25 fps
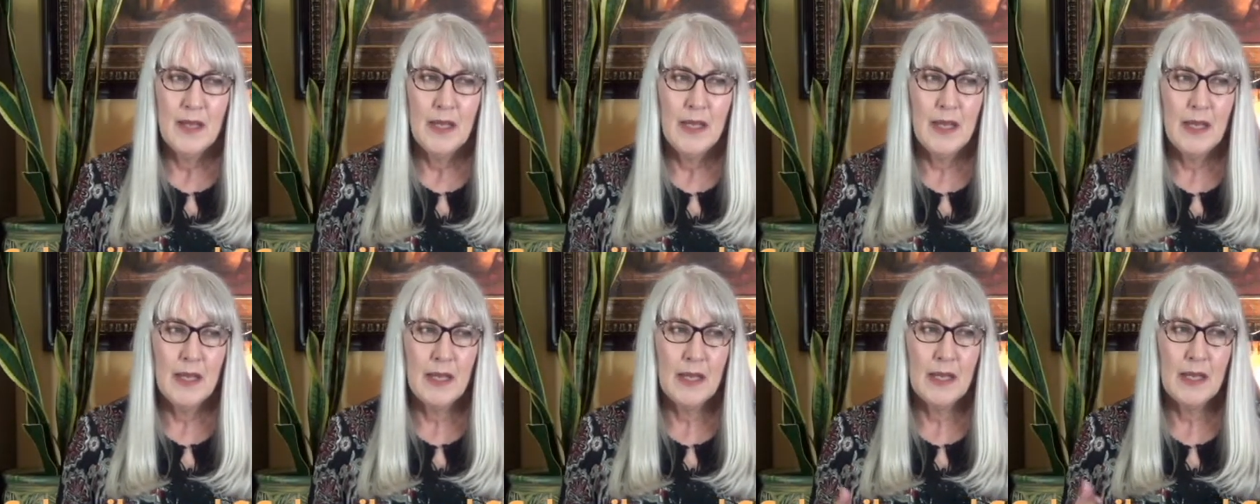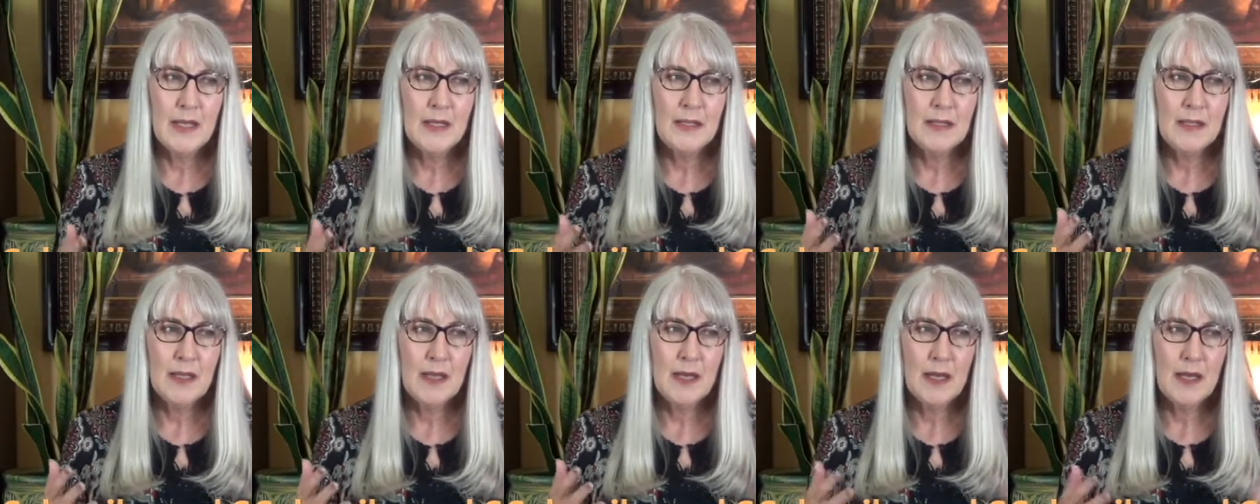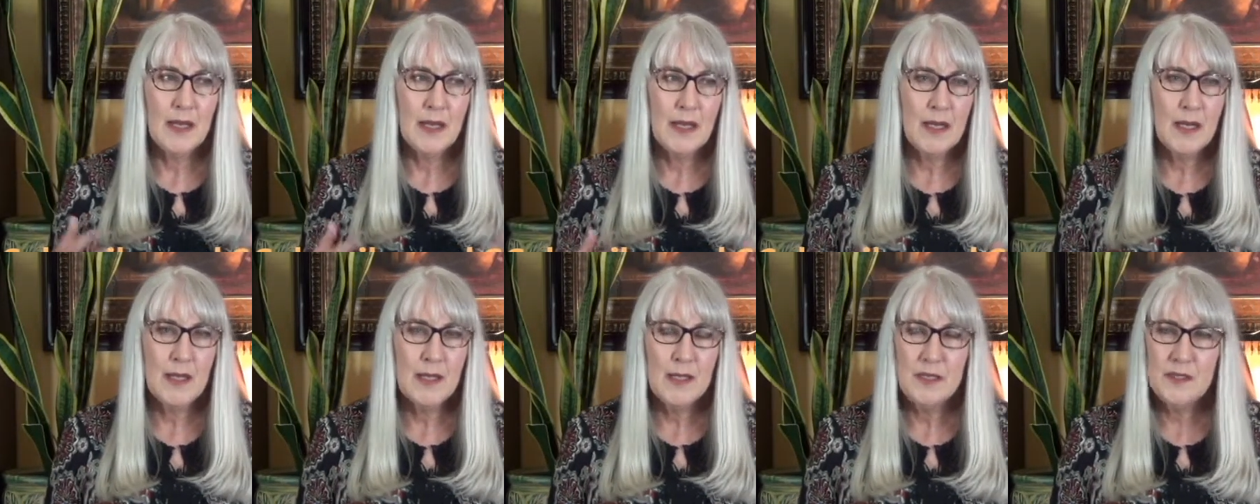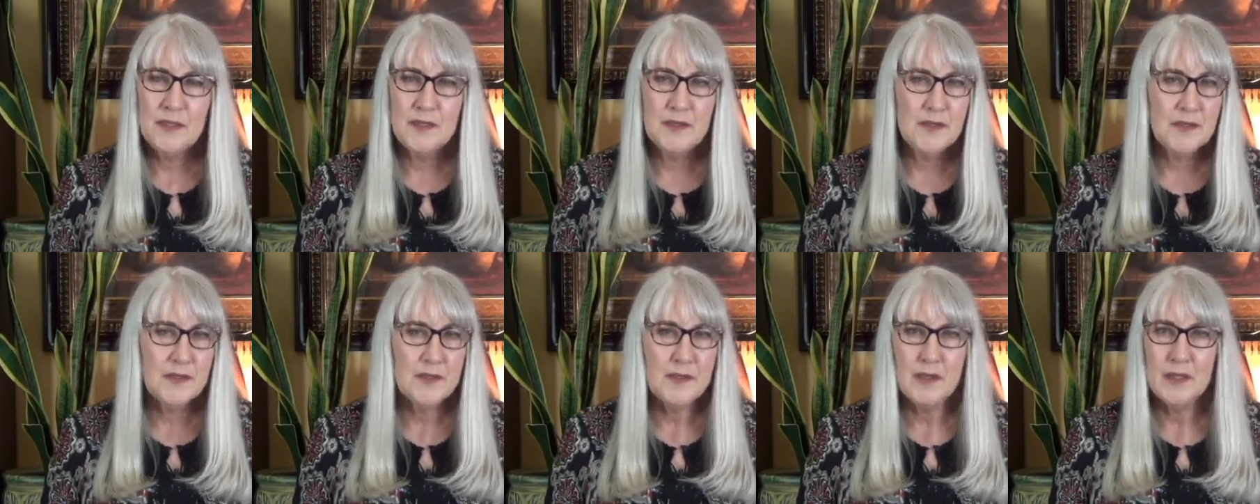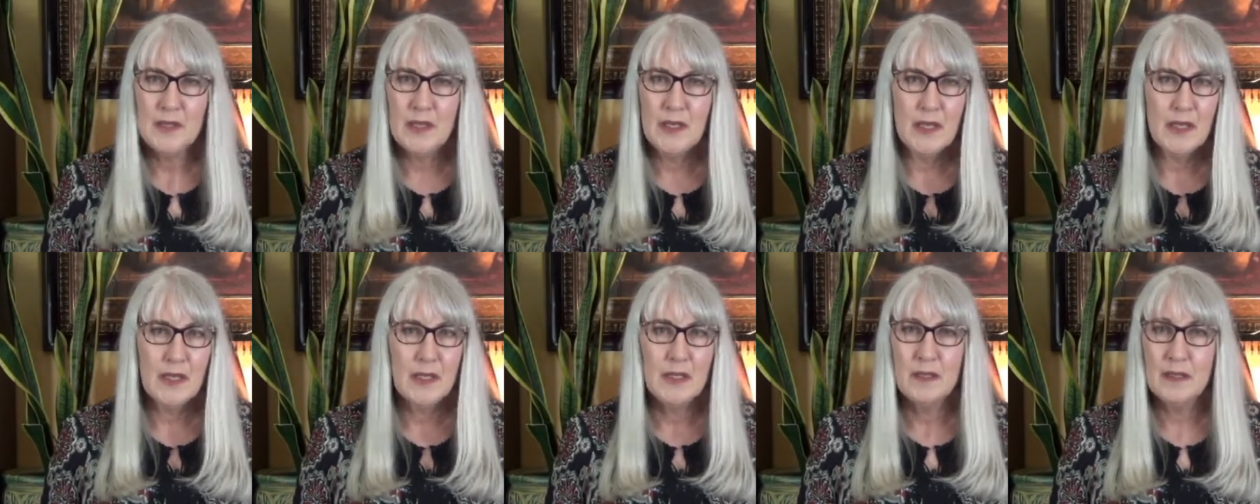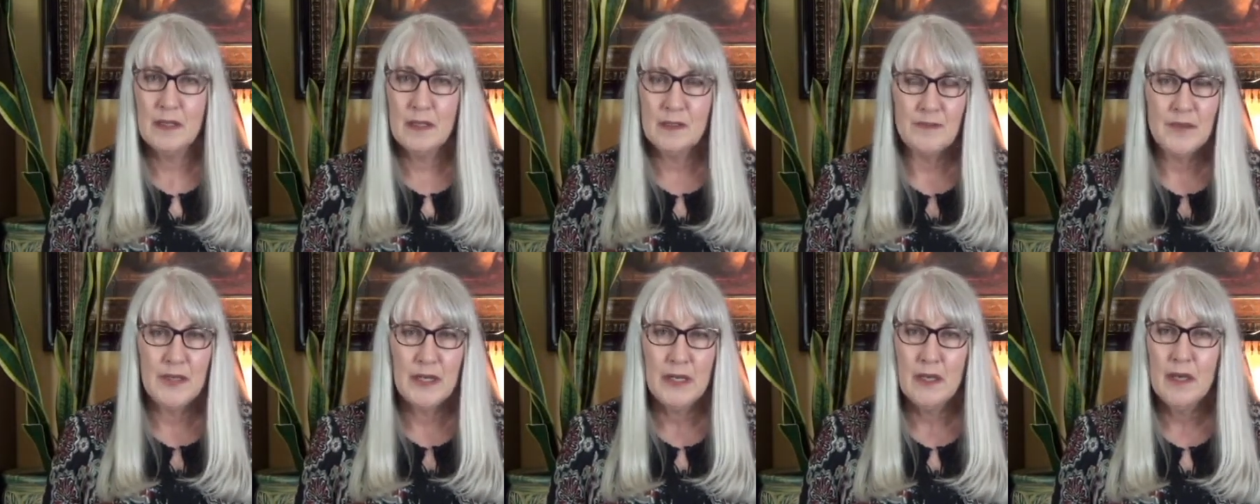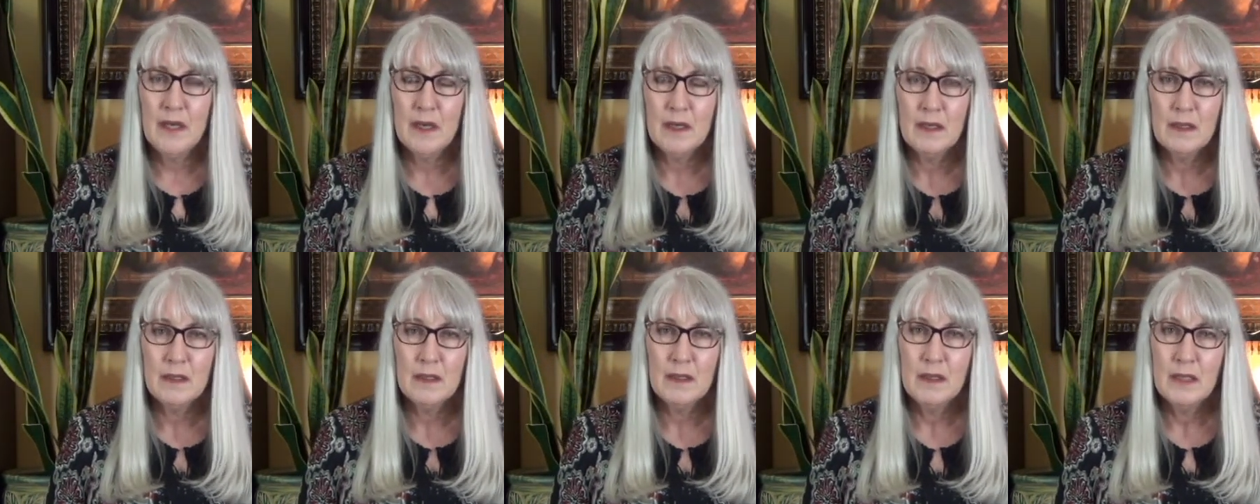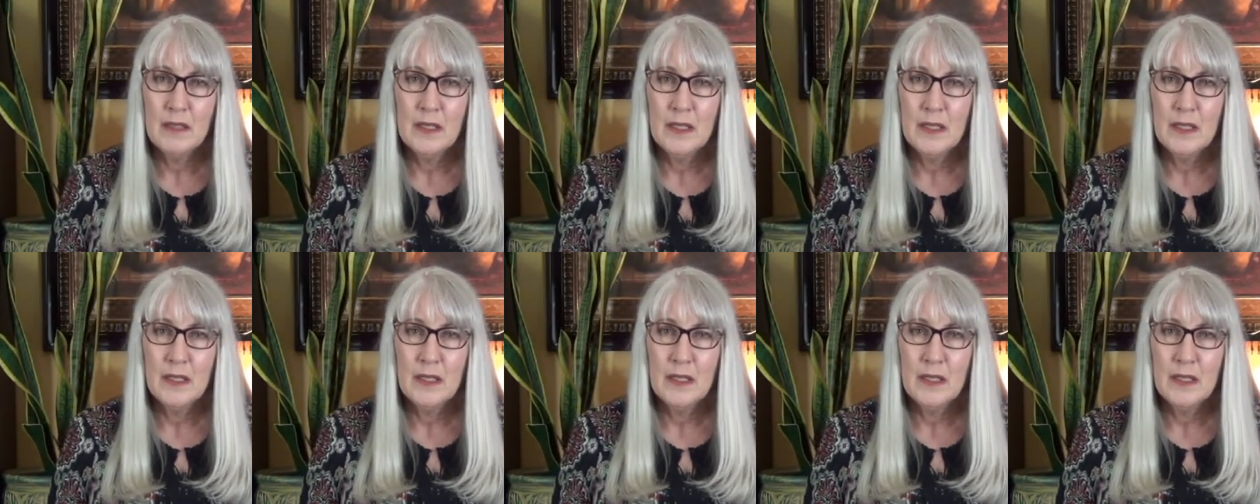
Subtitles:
And I just couldn't get enough air.